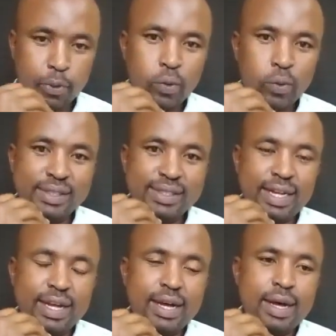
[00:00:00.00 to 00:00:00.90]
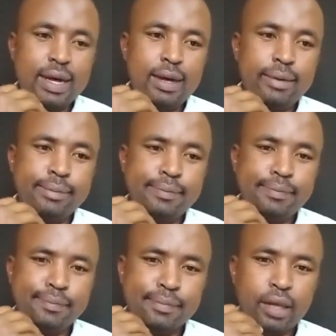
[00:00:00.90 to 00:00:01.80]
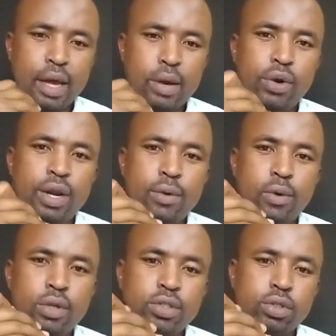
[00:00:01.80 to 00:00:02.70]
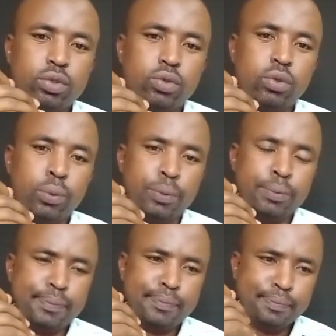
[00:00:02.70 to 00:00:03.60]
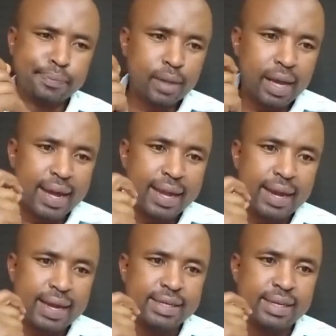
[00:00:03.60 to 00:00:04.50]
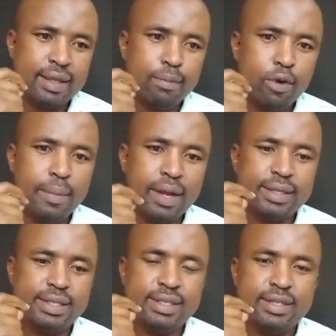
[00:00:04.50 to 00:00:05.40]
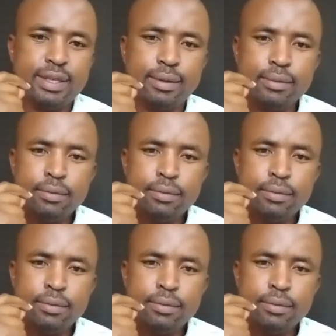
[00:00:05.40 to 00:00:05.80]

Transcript: what I would want to highlight at the moment is at